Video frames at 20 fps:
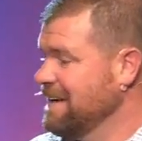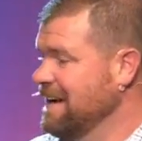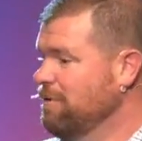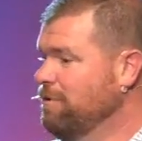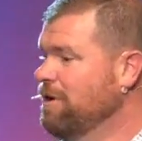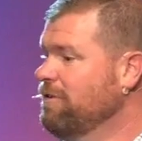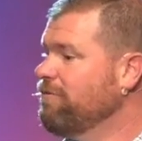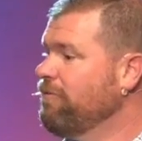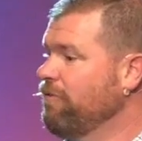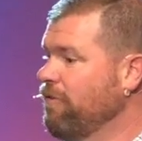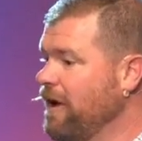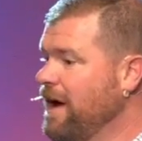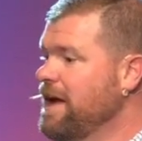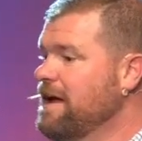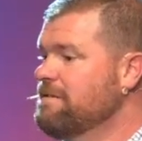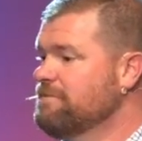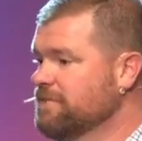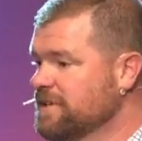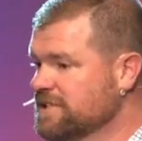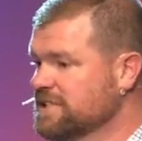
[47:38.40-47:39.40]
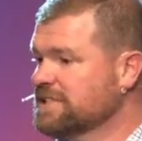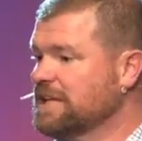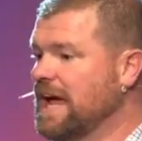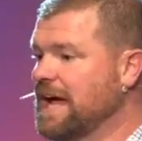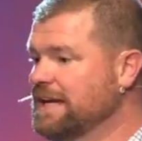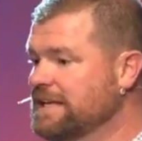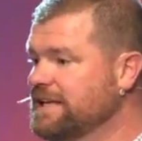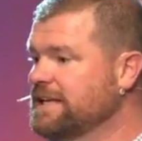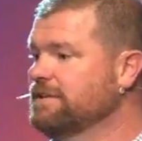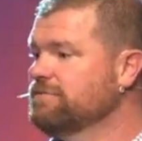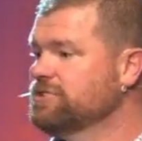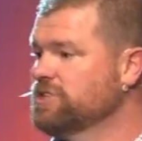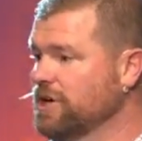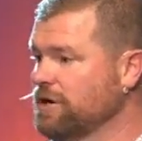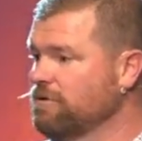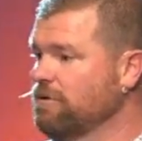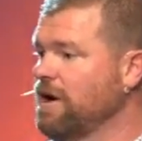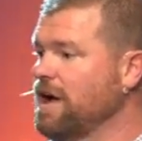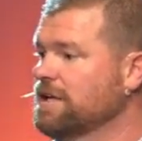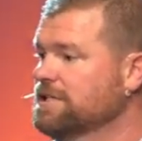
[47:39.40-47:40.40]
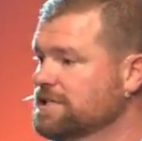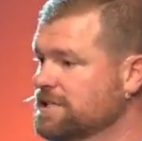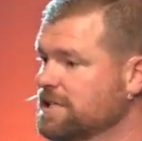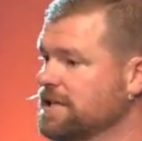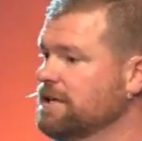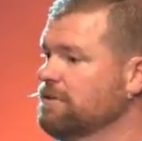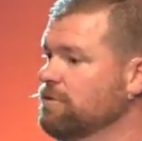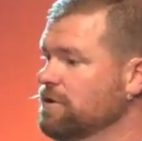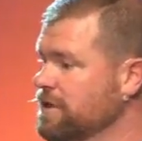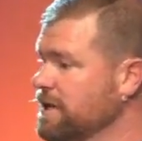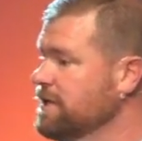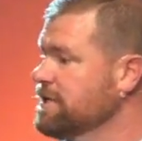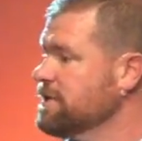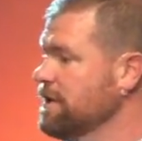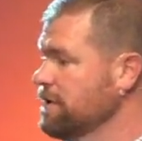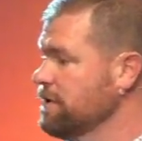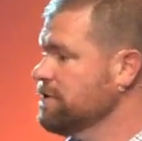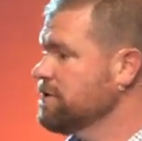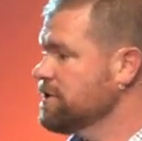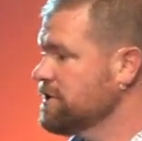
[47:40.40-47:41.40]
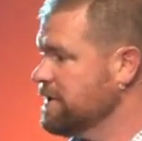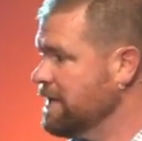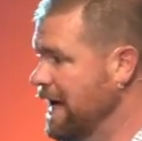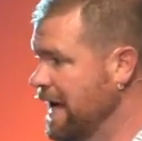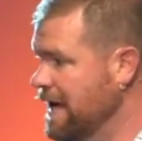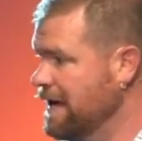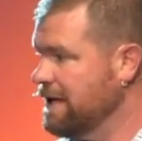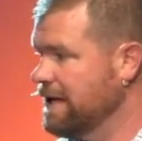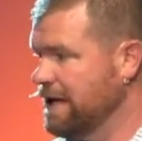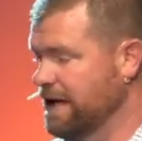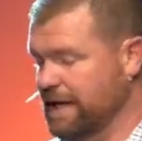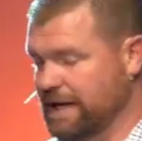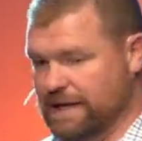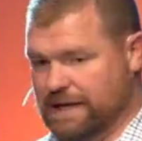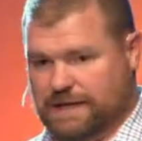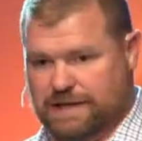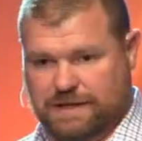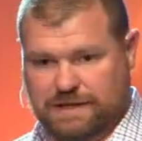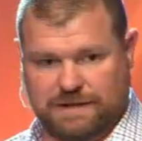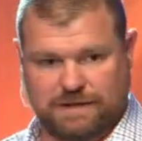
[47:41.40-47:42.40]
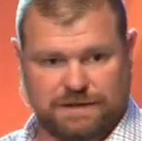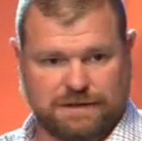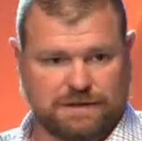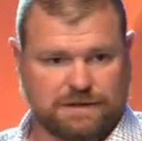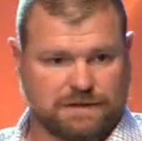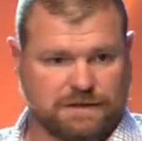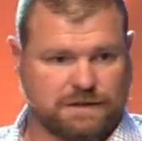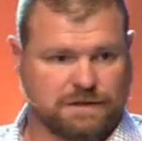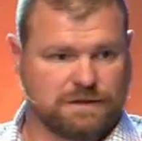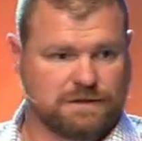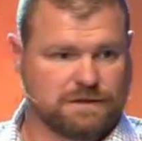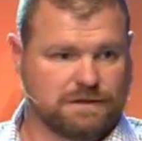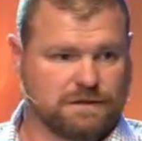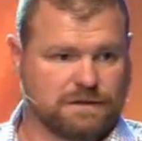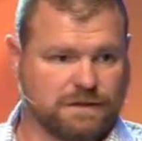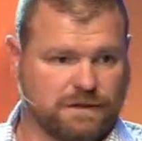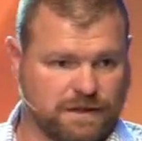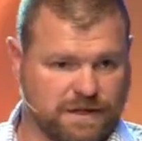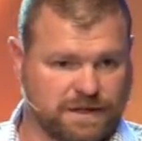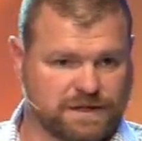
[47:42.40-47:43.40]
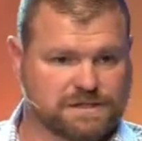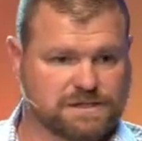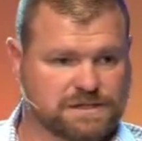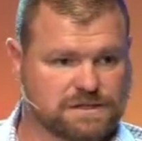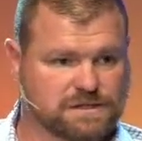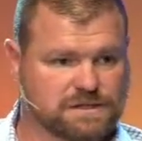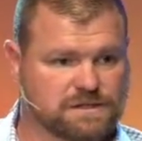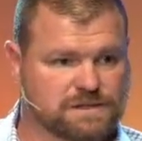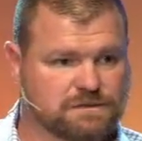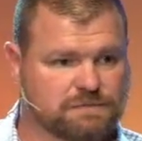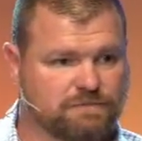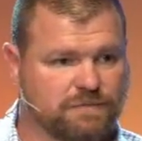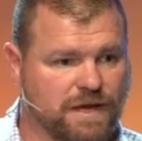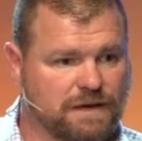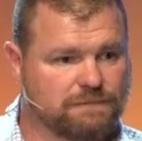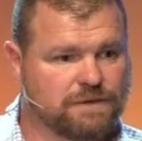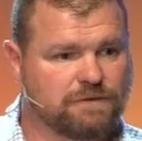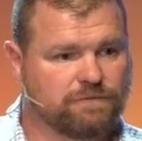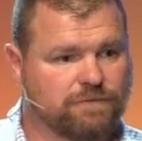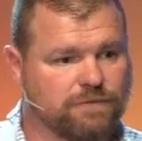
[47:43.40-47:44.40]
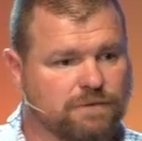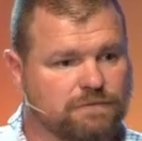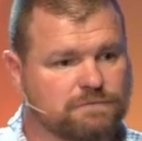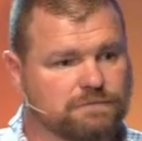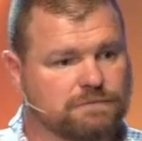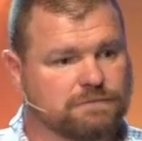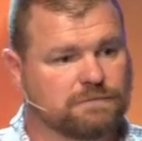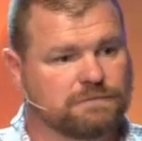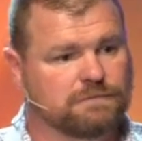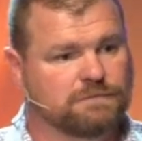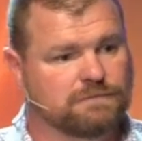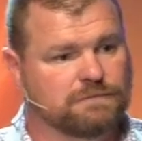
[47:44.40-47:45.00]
I want to frame this idea of generosity with us understanding this, maybe from